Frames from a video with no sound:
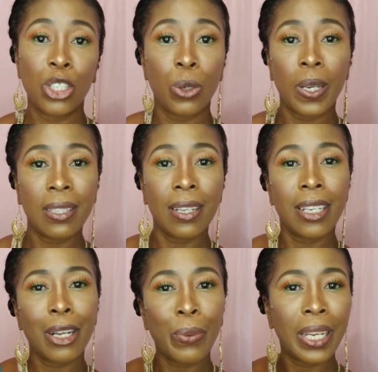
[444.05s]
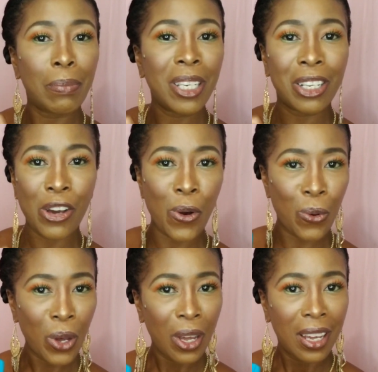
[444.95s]
So I said, you know what, let me
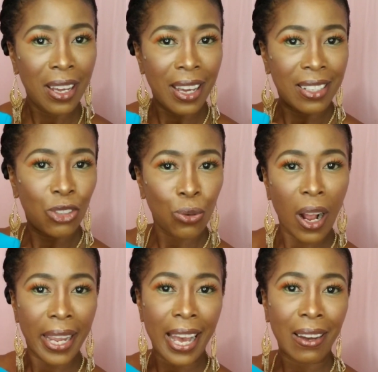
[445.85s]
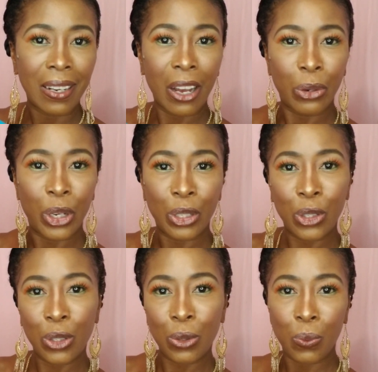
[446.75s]
go and try out how their
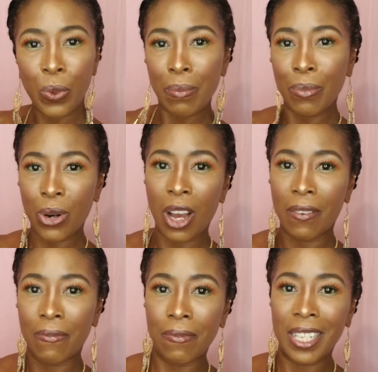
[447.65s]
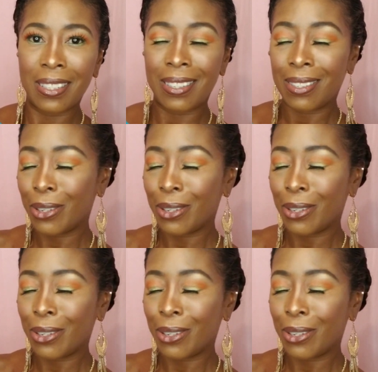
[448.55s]
swim bra fits.